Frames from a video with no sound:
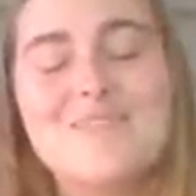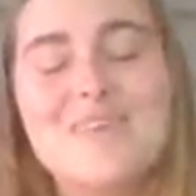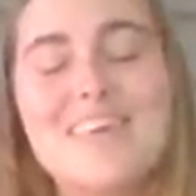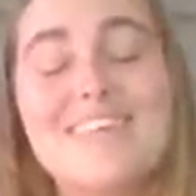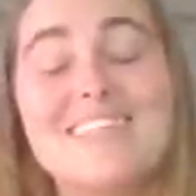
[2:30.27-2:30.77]

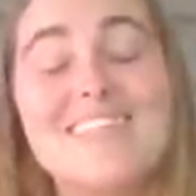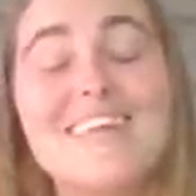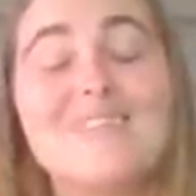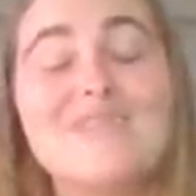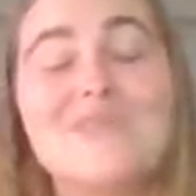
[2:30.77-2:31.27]
May this
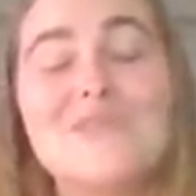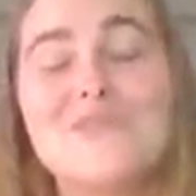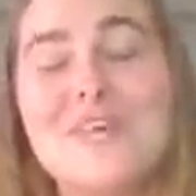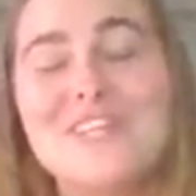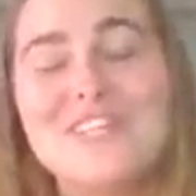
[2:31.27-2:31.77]

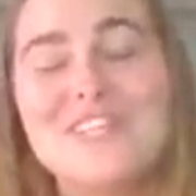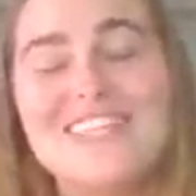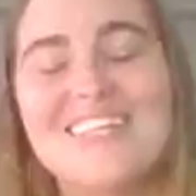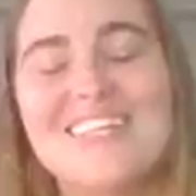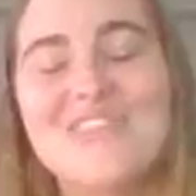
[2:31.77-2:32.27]

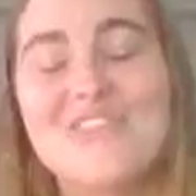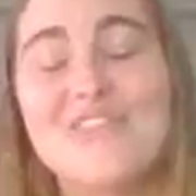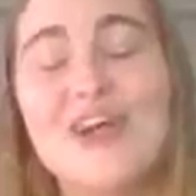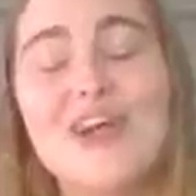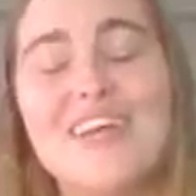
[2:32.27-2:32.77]
exploration and
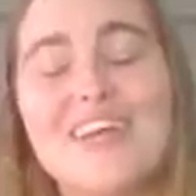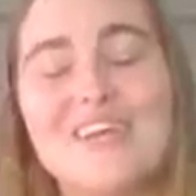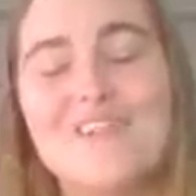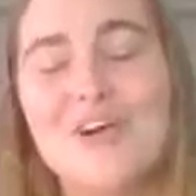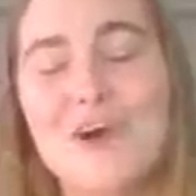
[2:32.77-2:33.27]

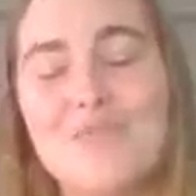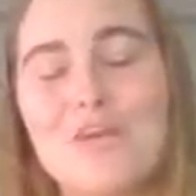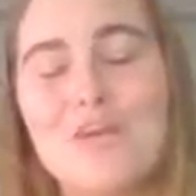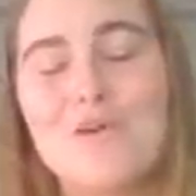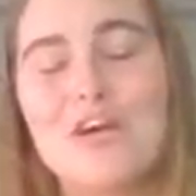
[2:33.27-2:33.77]
sharing of
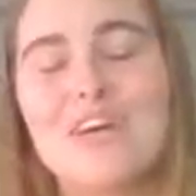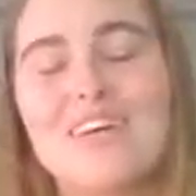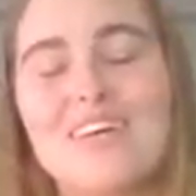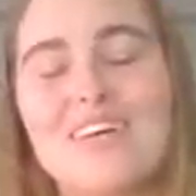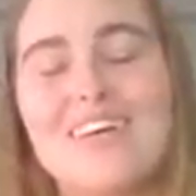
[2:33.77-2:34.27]
Karma
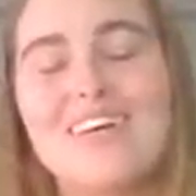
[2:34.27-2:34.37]
Yoga